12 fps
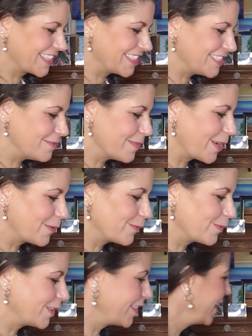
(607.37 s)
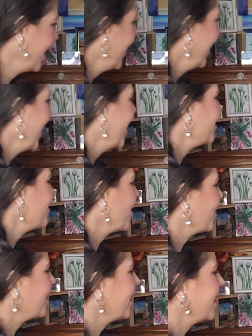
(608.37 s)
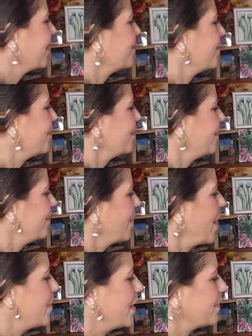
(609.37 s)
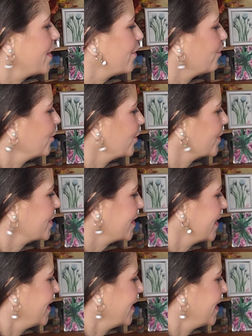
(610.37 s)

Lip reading: I do my own thing. I make my own rules.